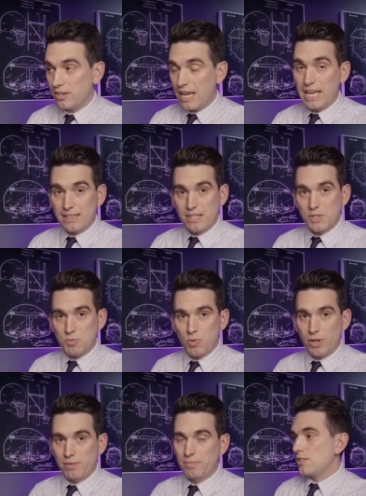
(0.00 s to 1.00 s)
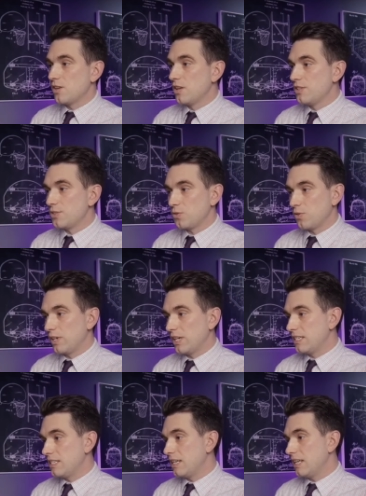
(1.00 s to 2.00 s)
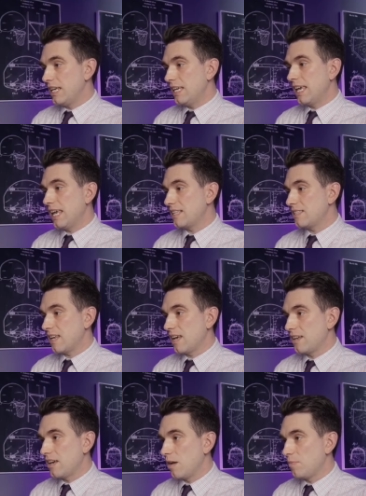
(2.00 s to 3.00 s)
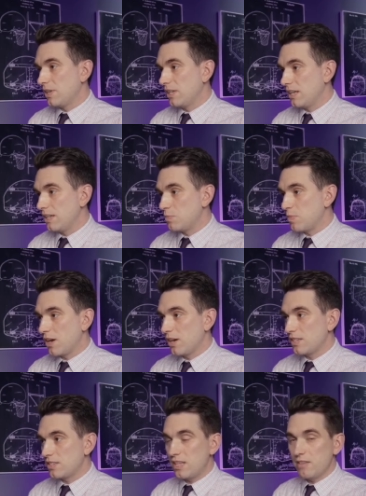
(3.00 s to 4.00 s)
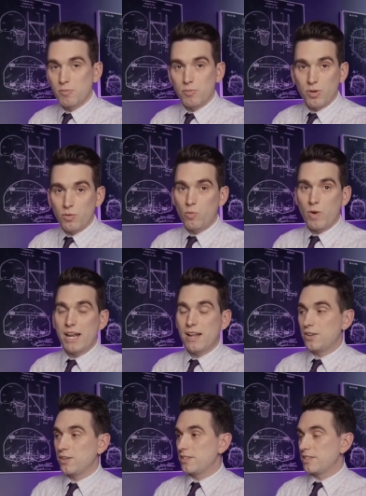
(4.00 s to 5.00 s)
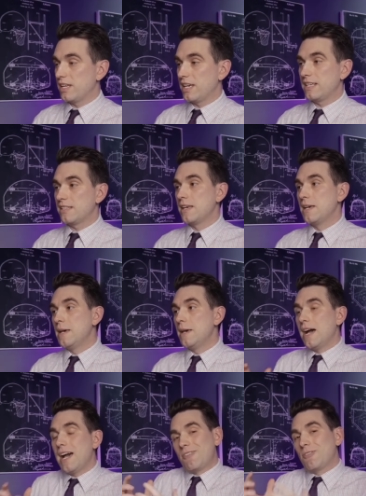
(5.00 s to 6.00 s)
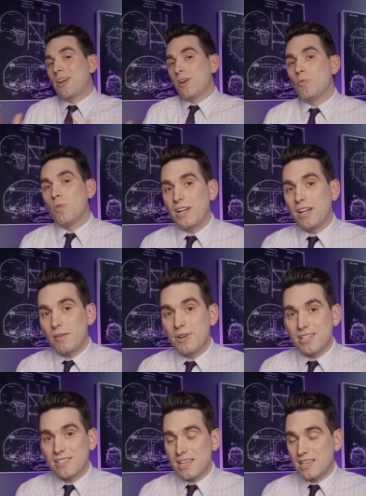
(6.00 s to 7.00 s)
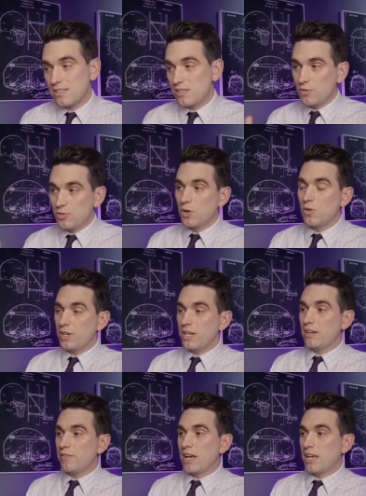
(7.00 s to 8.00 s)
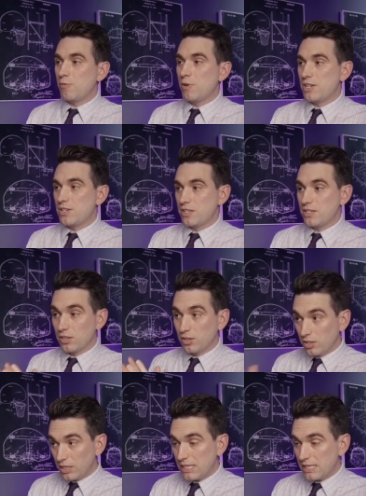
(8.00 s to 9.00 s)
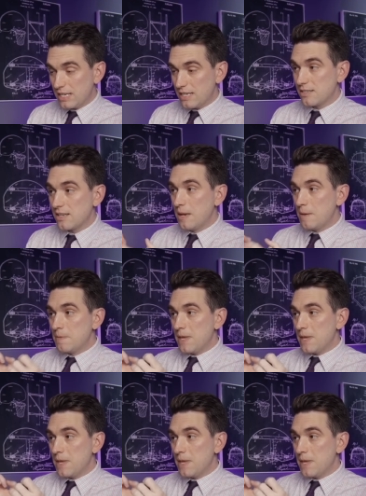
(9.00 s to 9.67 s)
Here at this point. He's all disoriented. He can't stand up and get his bearings to even put weight under his legs. I don't care what anybody says. You don't need an evaluation to look at this